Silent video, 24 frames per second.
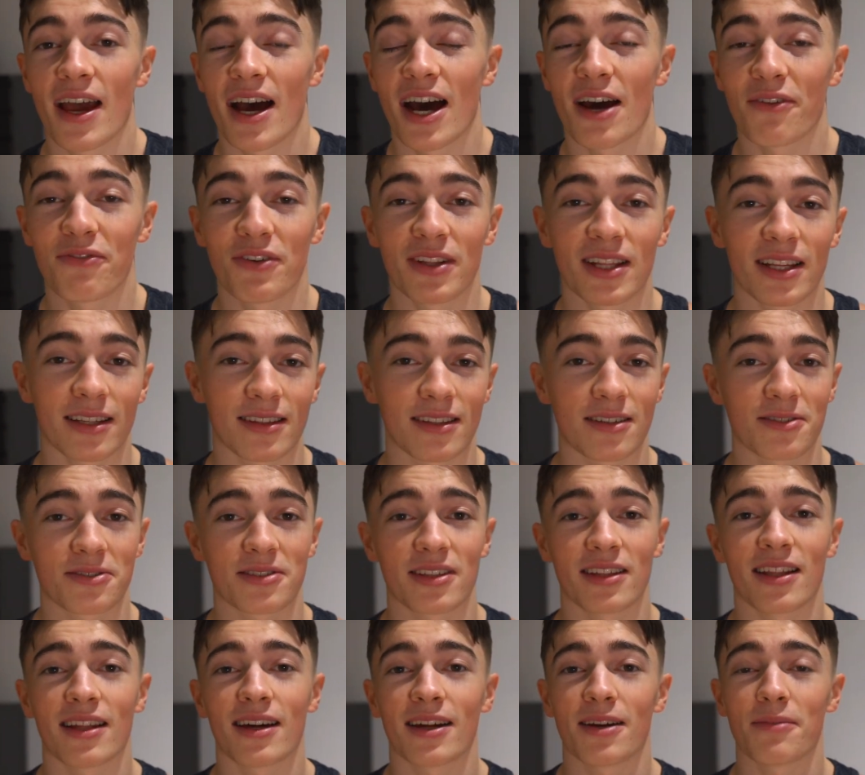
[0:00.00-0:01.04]
I feel like there's
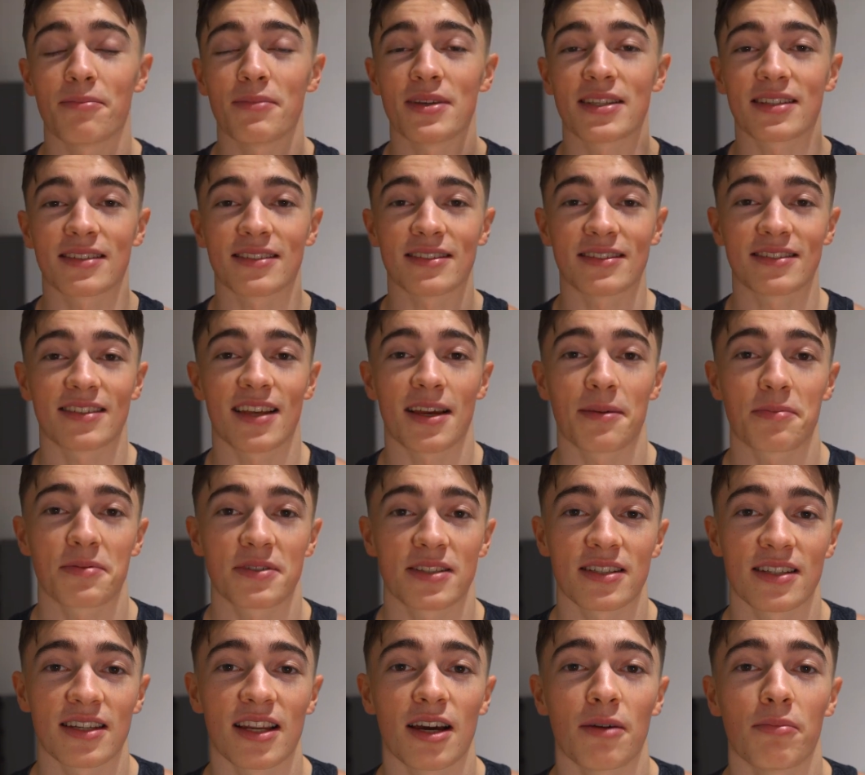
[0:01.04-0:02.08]
a lot of
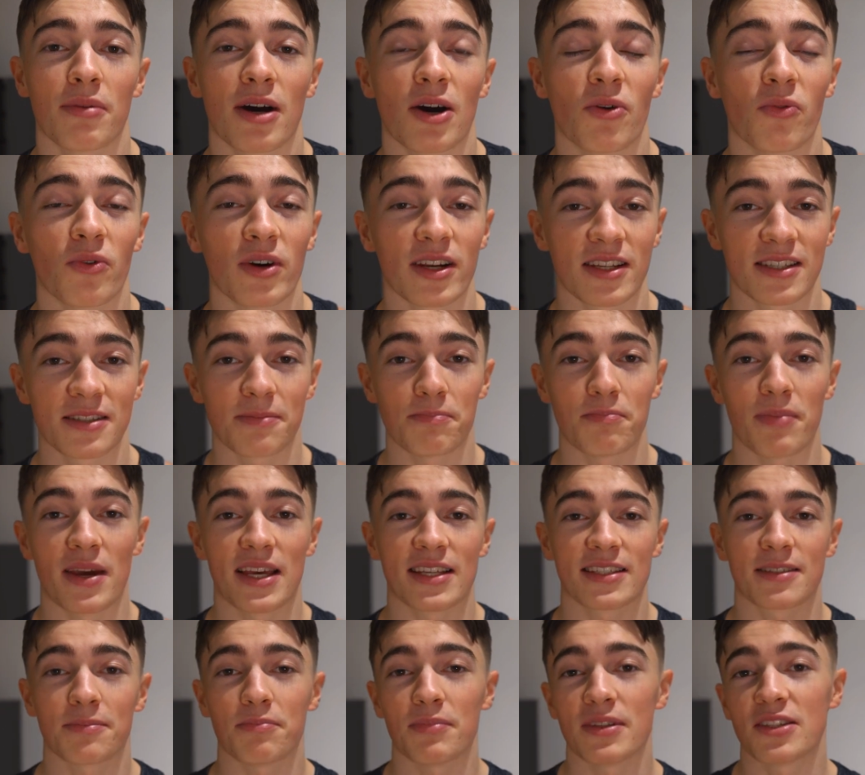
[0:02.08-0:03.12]
misconception about what is
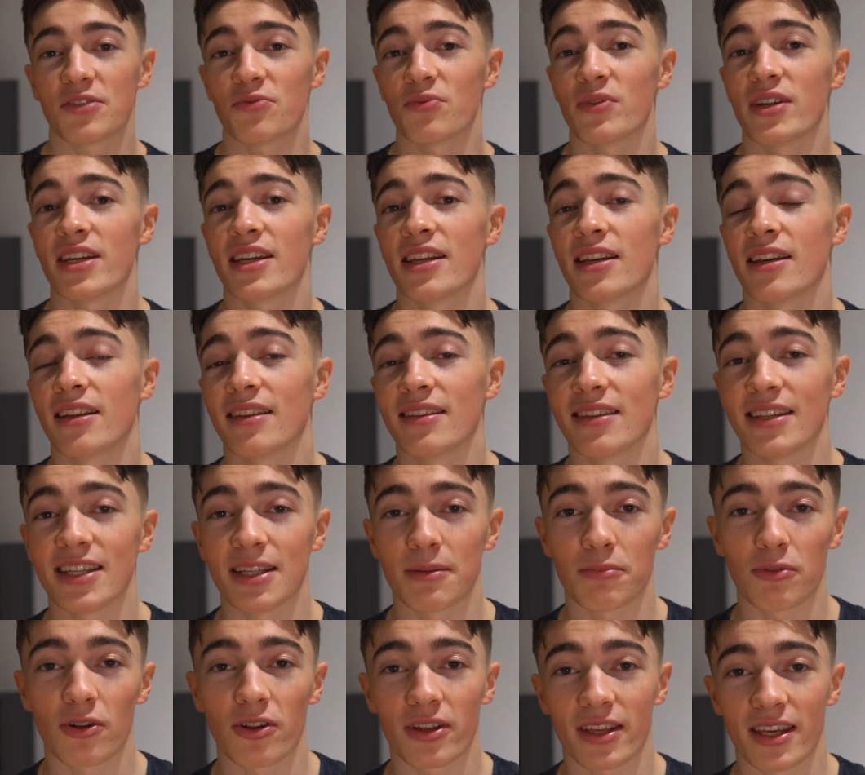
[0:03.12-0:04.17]
best between
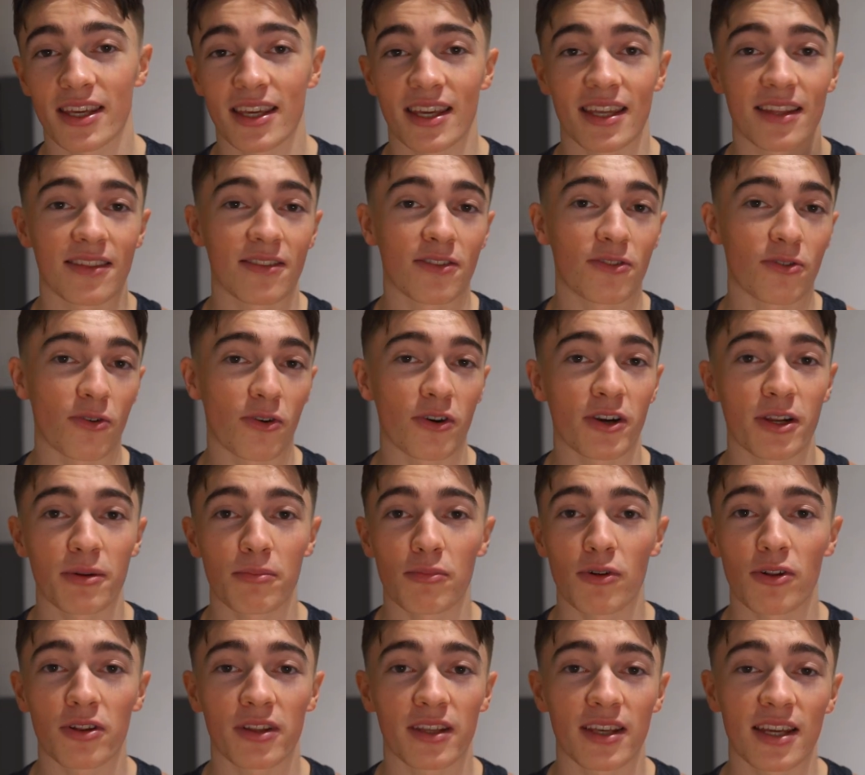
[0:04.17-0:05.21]
lean bulking and dirty
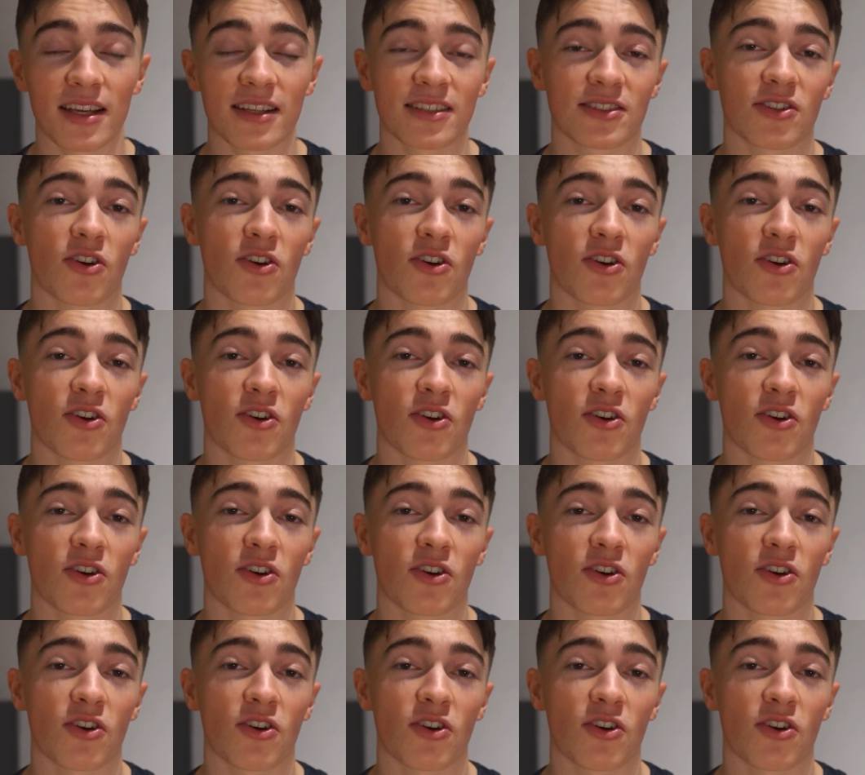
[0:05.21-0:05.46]
bulking,